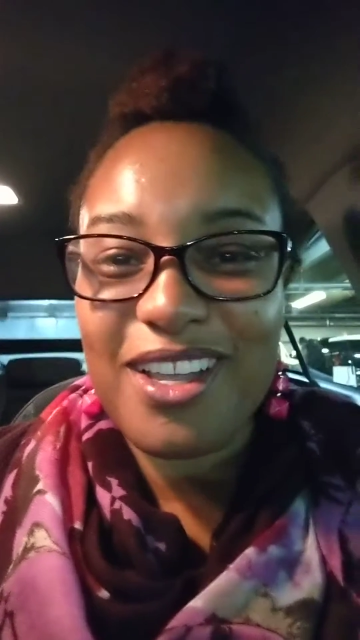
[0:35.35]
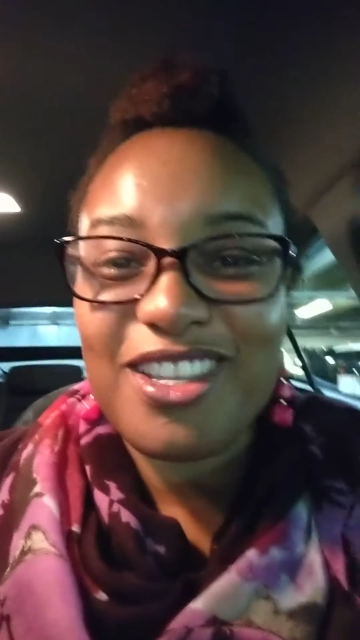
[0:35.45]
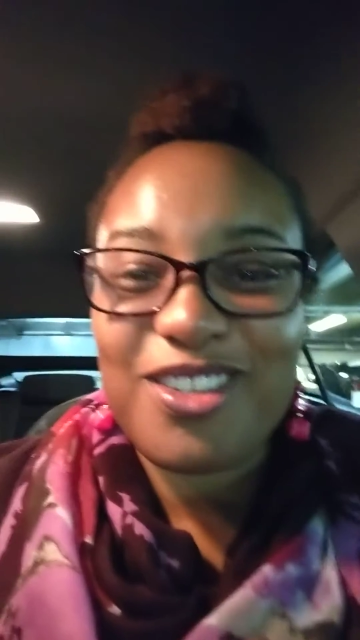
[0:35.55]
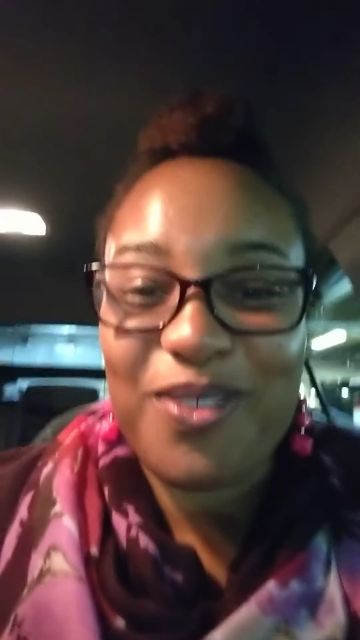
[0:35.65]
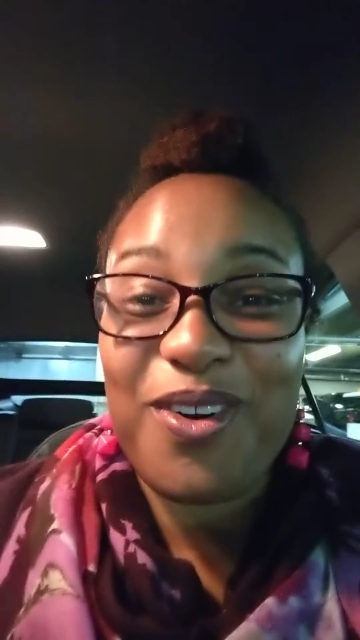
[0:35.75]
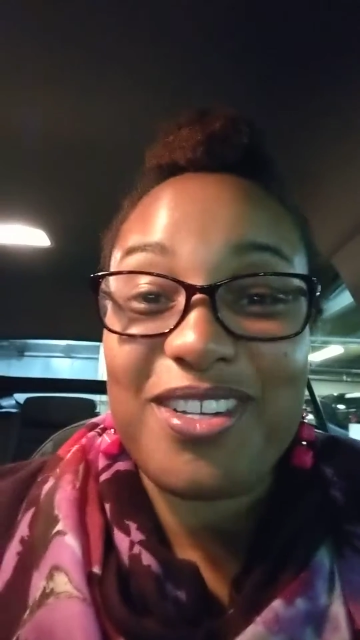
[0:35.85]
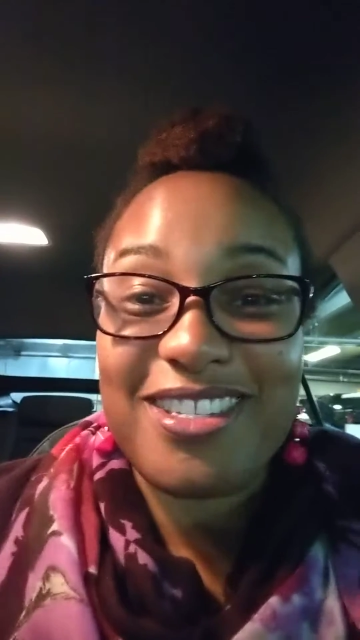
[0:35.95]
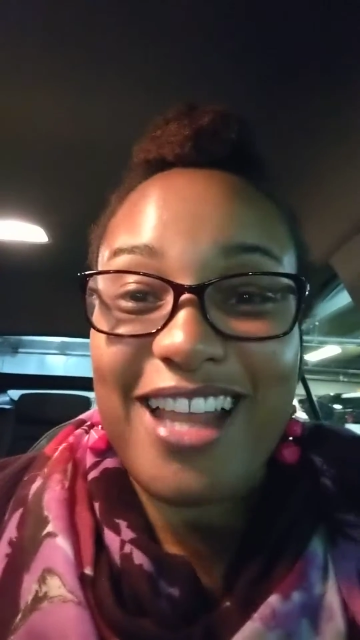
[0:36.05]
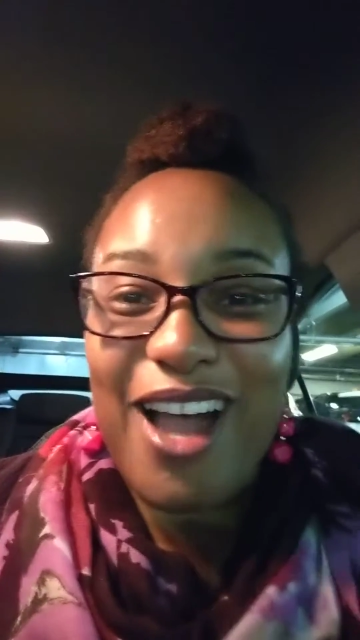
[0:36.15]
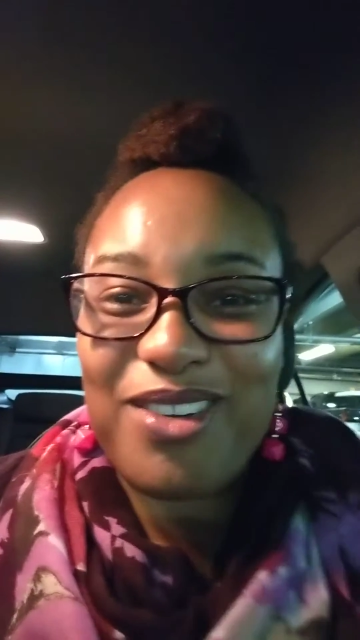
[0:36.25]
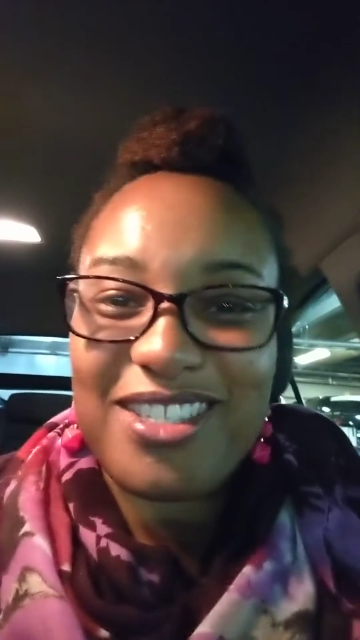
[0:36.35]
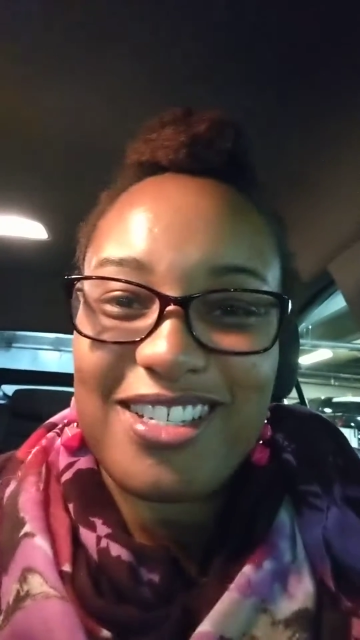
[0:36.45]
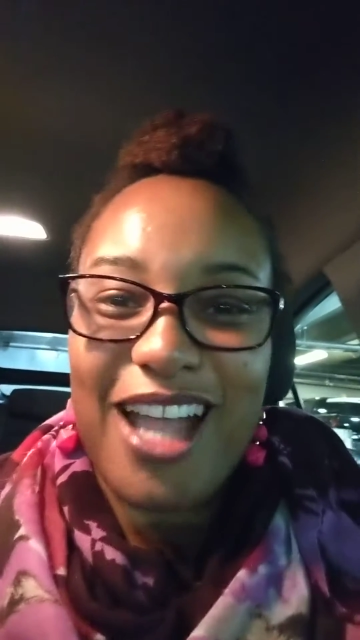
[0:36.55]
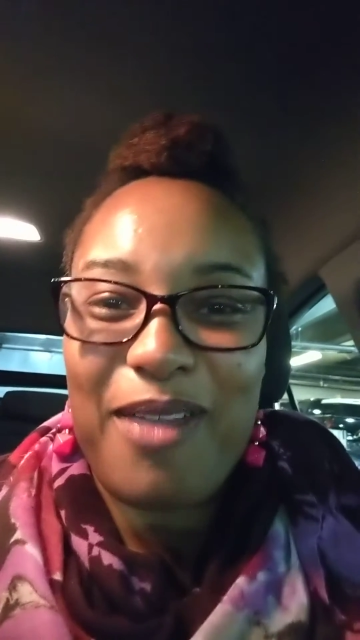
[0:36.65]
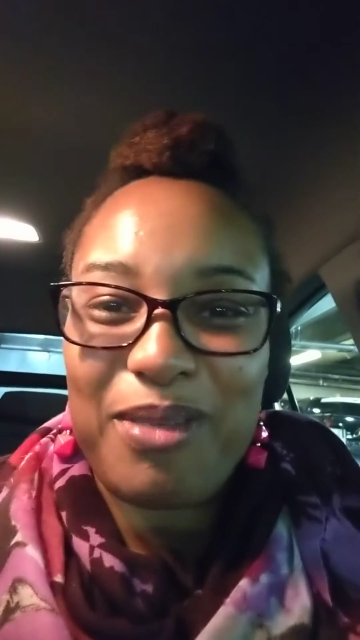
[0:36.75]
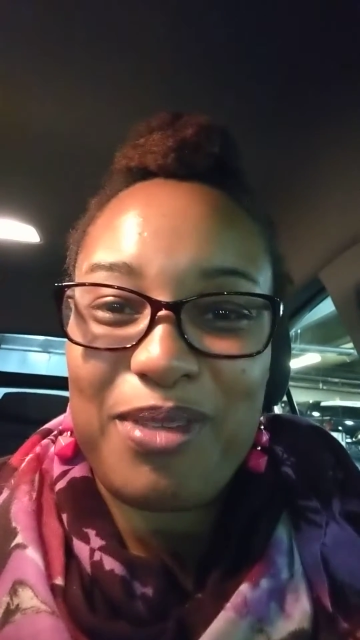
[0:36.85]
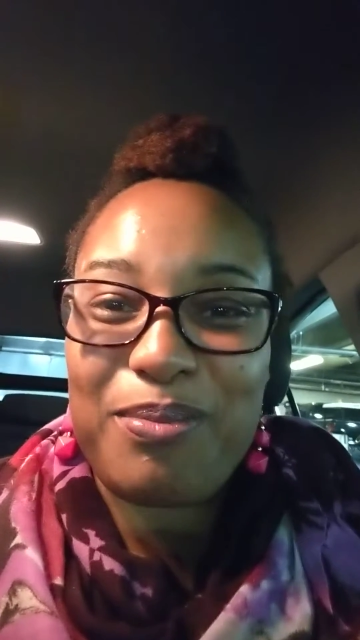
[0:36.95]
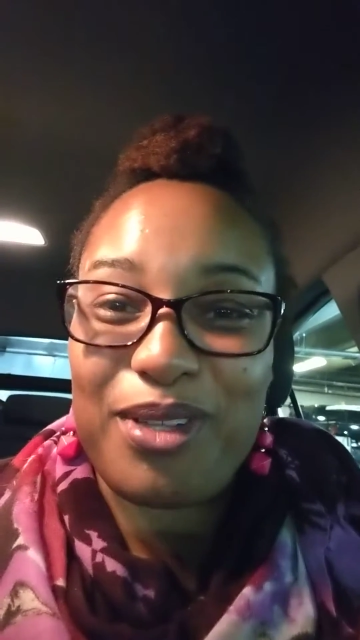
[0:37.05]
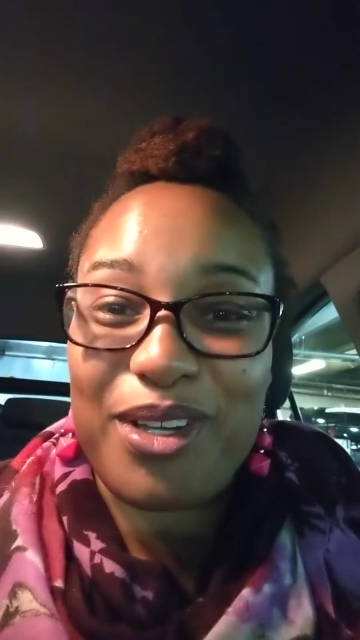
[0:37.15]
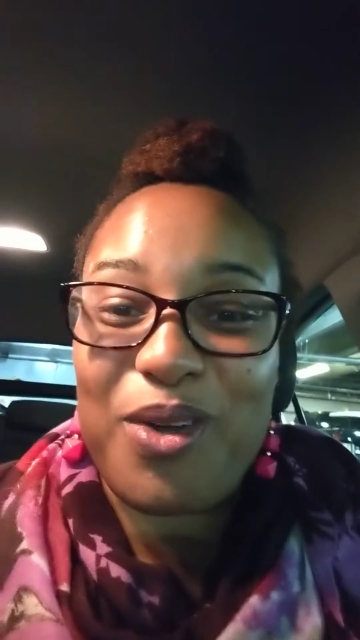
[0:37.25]
So of course now is the time that
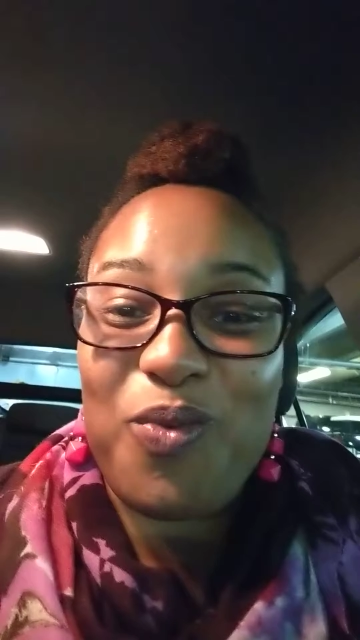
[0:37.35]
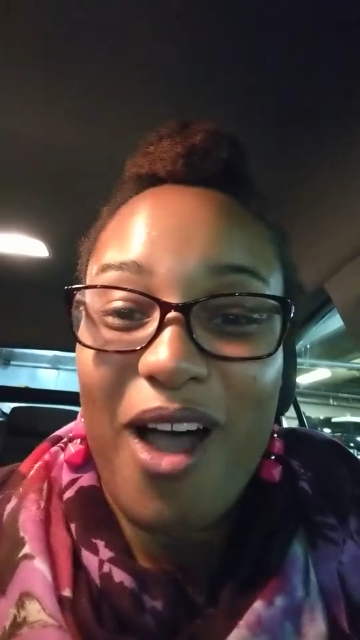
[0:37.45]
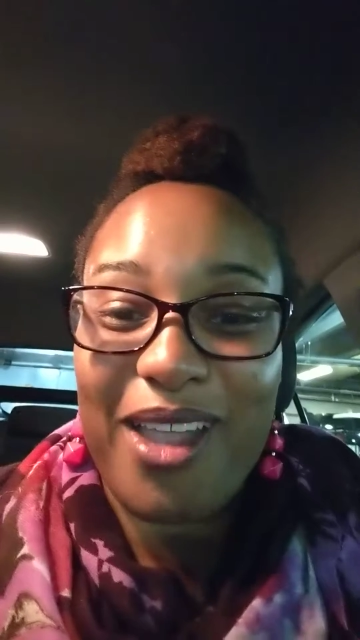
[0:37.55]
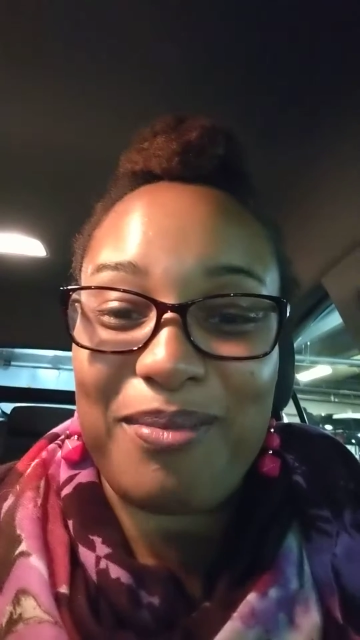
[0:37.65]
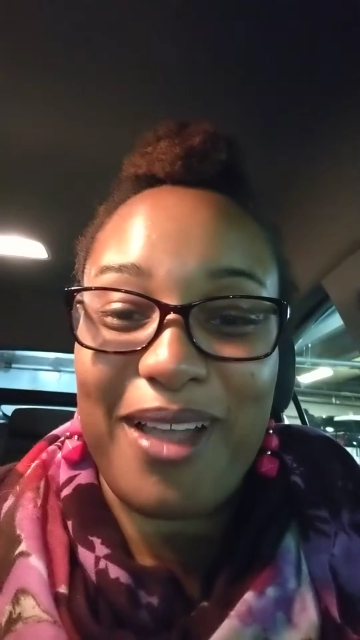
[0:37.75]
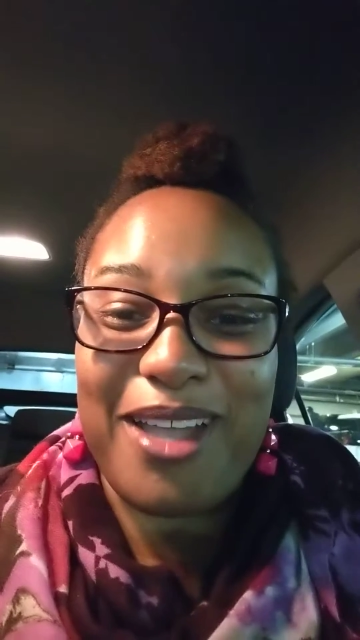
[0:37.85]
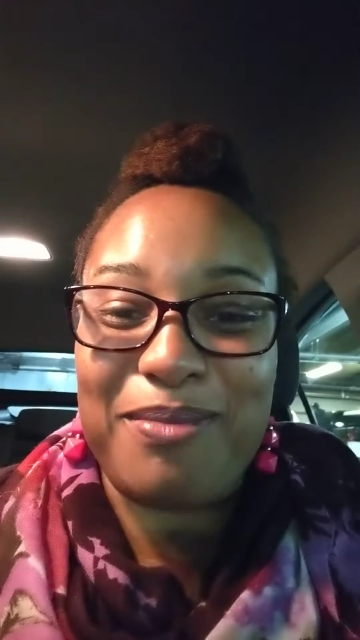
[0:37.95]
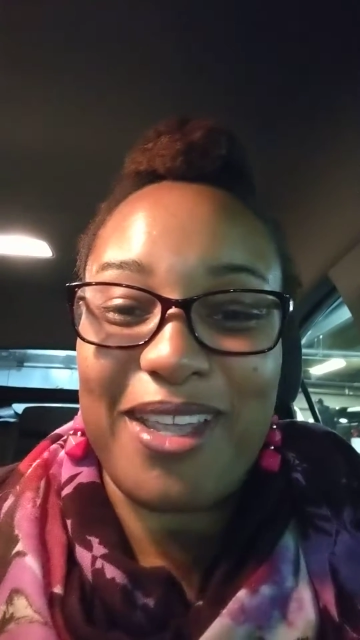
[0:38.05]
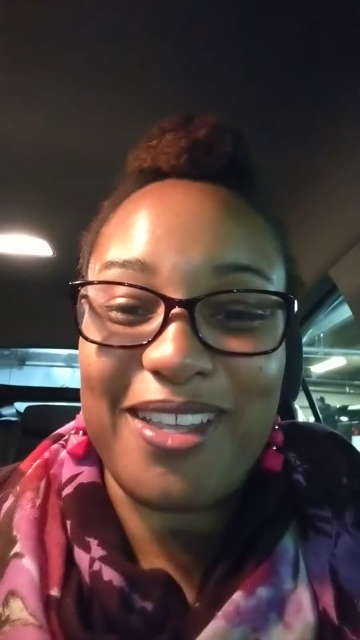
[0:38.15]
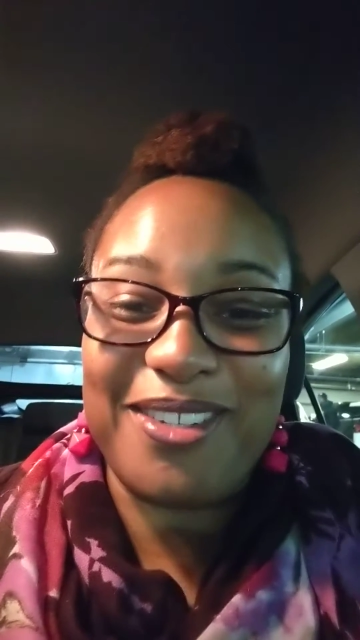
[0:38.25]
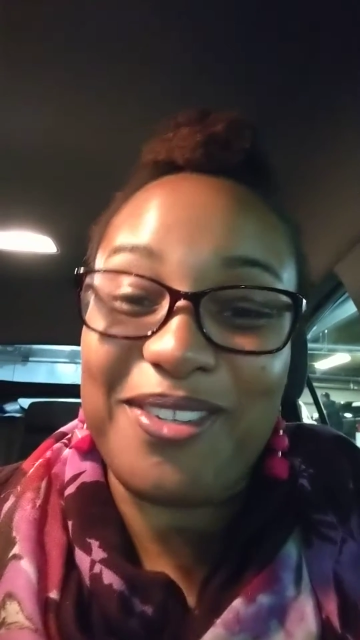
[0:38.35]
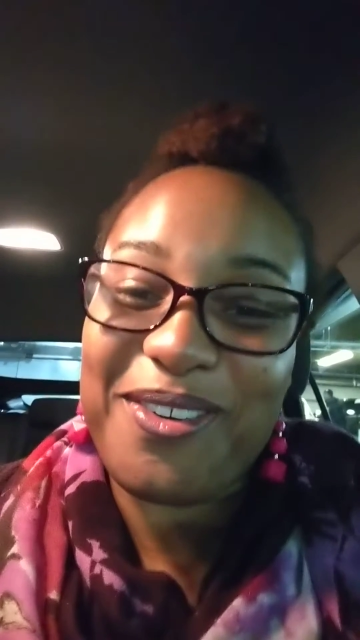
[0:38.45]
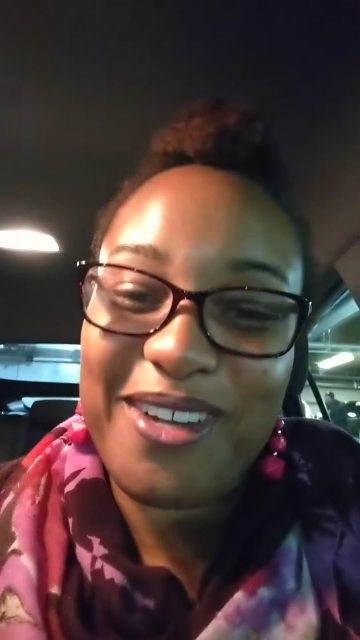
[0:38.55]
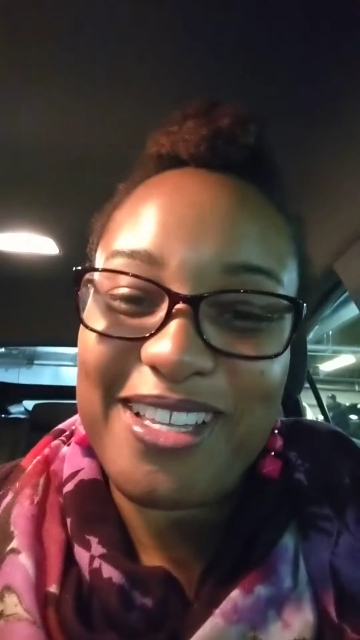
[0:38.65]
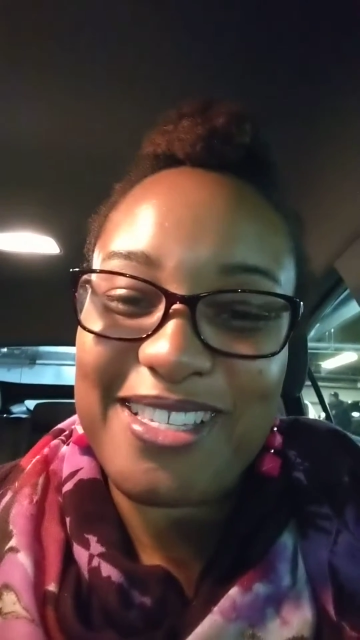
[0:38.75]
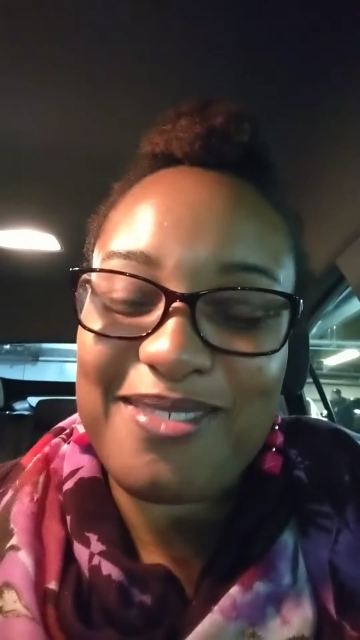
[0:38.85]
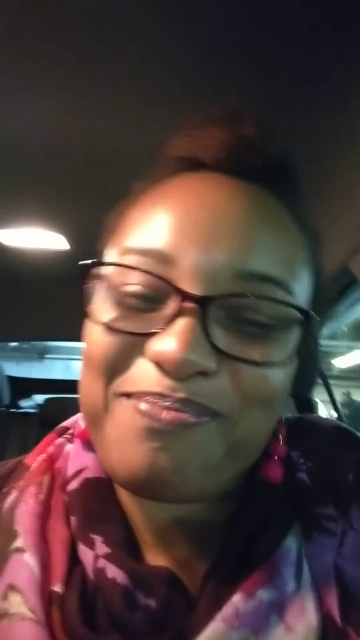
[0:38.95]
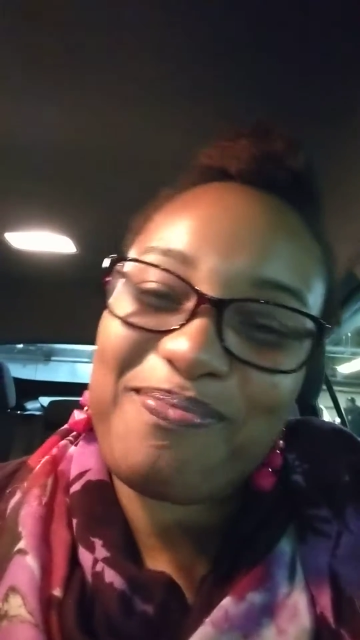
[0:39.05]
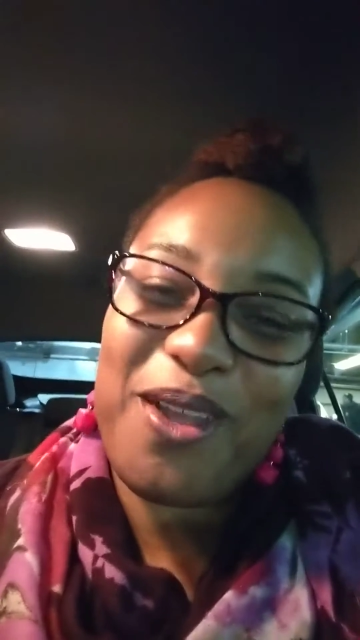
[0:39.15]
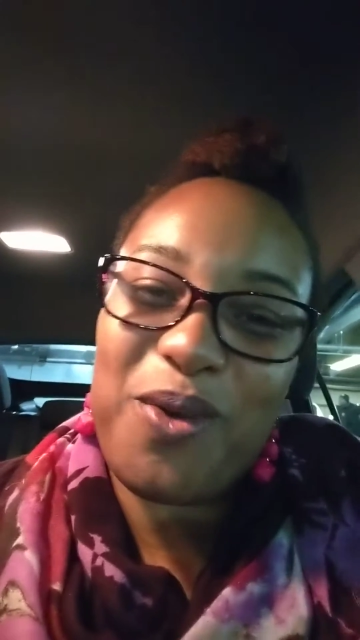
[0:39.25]
people are walking by and making noise.
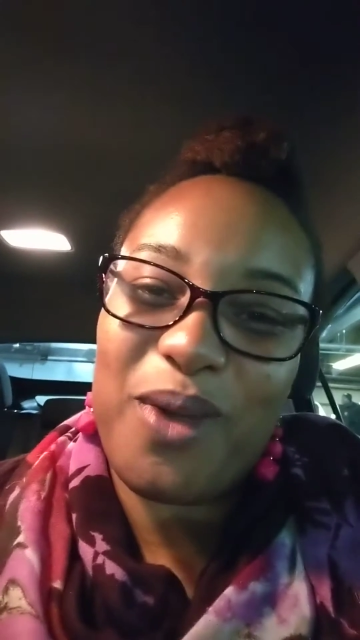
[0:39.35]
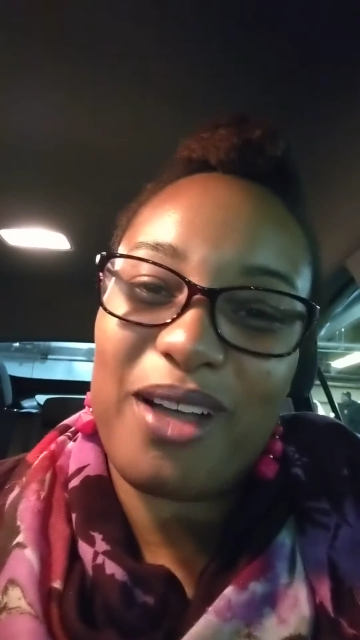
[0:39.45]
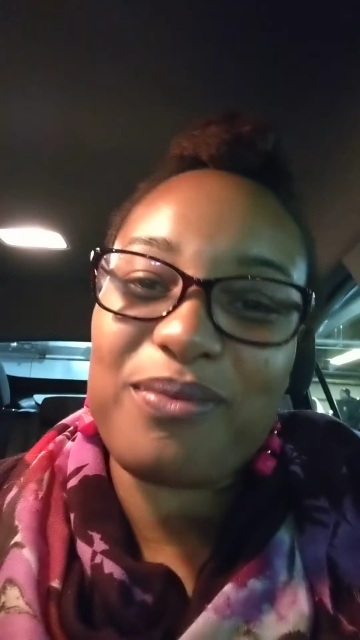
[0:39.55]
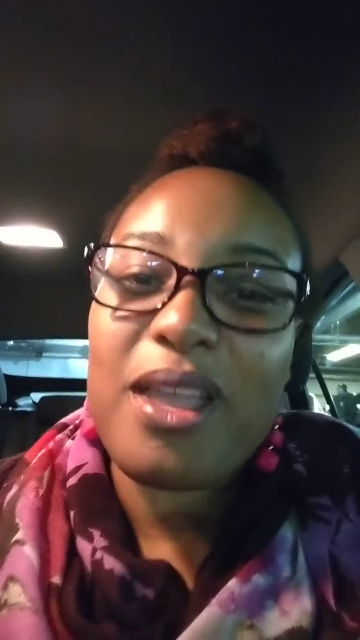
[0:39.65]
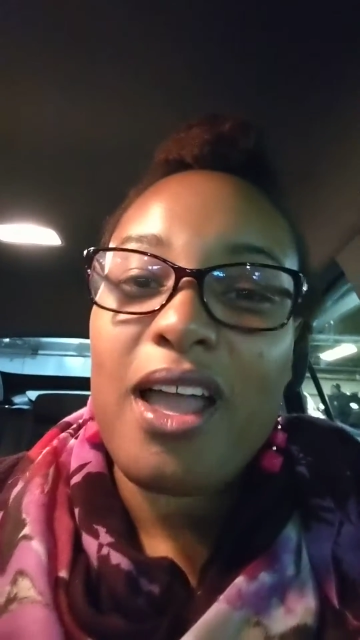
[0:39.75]
Oh well.